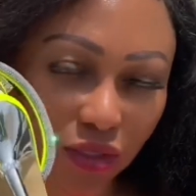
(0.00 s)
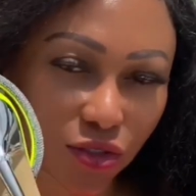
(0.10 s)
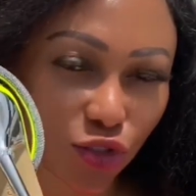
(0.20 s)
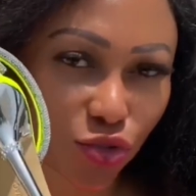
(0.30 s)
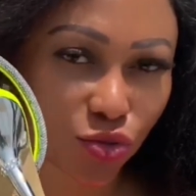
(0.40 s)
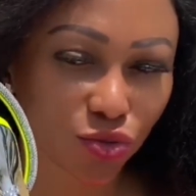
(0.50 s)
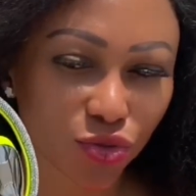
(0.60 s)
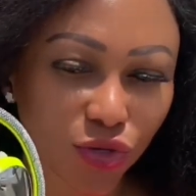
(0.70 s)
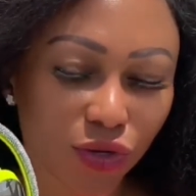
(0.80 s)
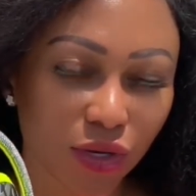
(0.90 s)
this shoe
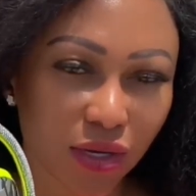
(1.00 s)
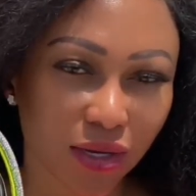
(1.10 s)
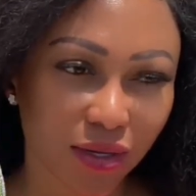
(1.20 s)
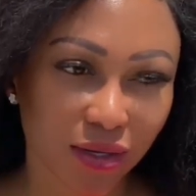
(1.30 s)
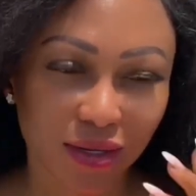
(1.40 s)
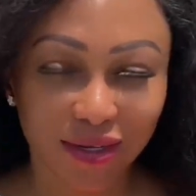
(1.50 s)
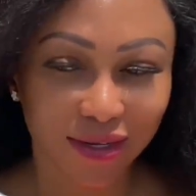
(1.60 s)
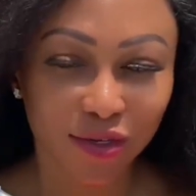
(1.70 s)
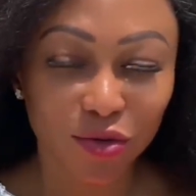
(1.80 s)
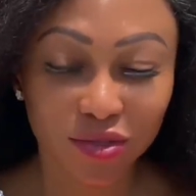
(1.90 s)

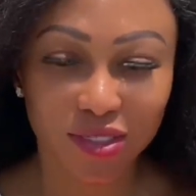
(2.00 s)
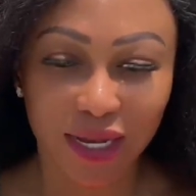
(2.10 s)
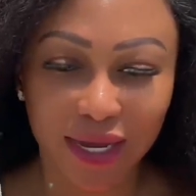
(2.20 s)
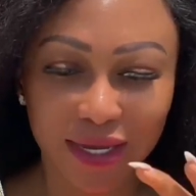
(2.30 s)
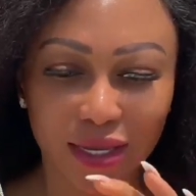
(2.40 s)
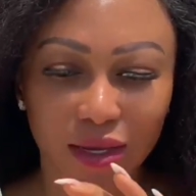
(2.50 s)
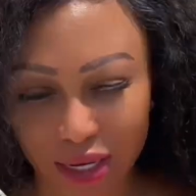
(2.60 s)
looks like.